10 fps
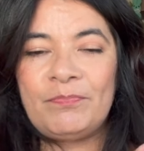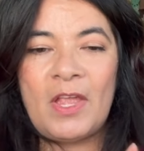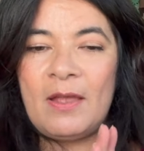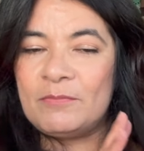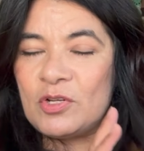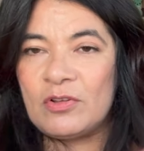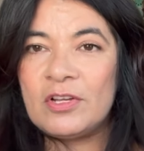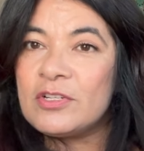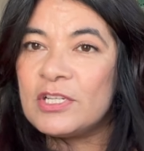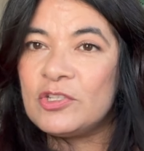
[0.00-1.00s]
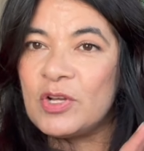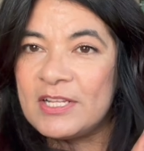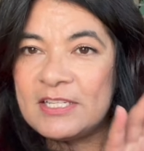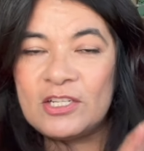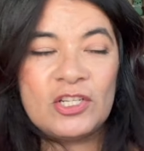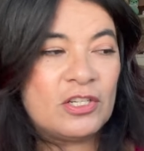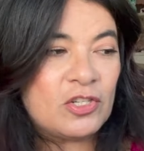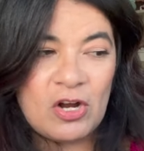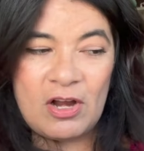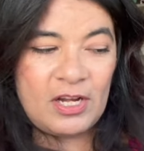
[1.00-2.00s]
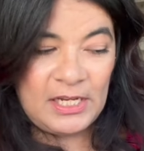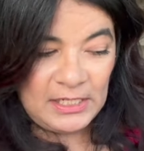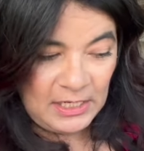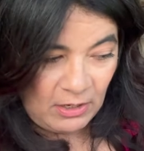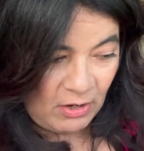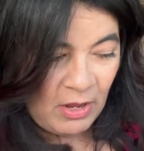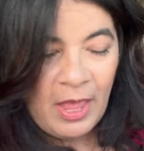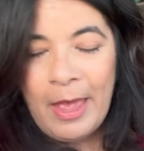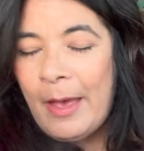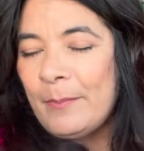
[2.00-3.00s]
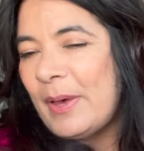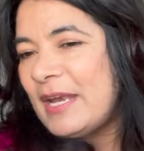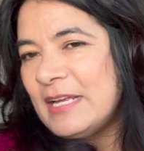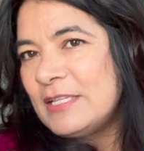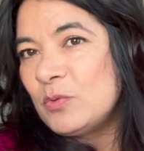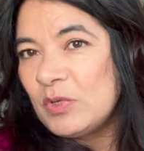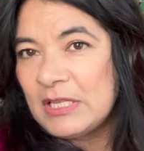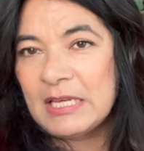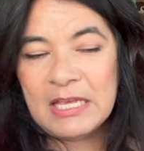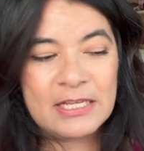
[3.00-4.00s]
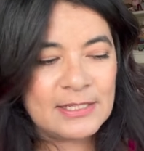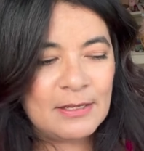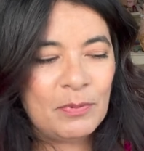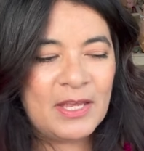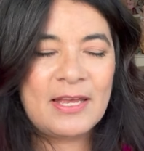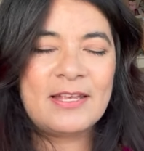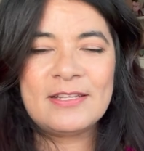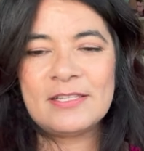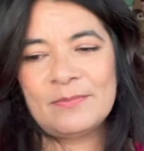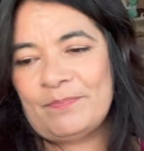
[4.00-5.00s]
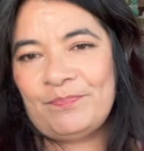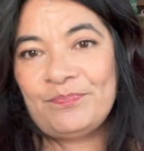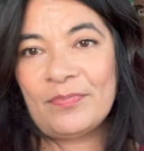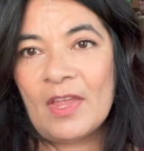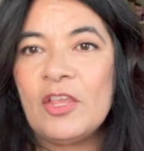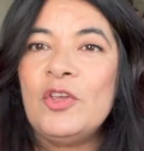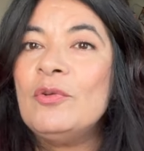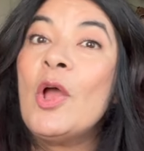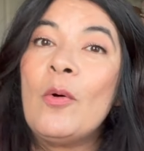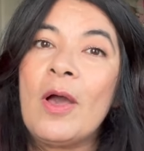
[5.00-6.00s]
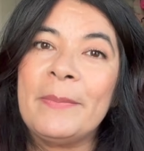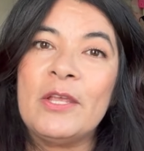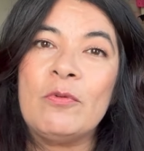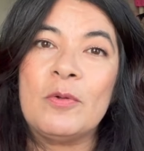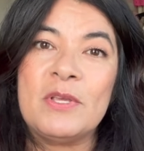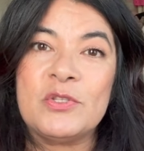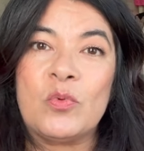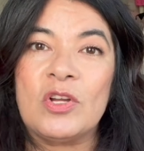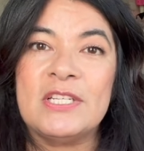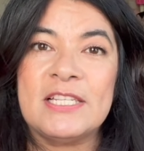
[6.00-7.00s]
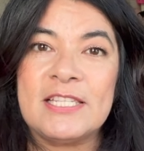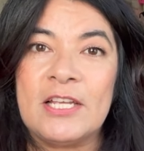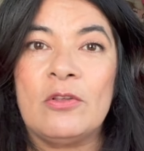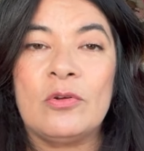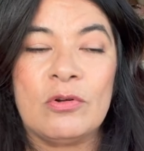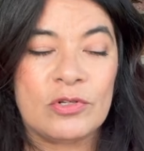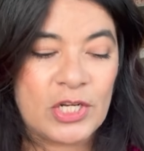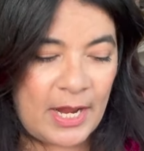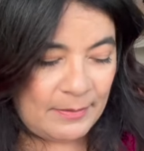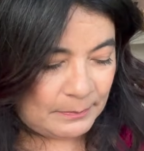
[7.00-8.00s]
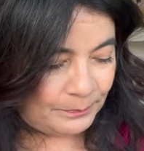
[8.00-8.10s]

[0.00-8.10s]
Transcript: I'm sure there's a transition chart in here, but it's really easy because you know Amigurumi's worked in single crochet.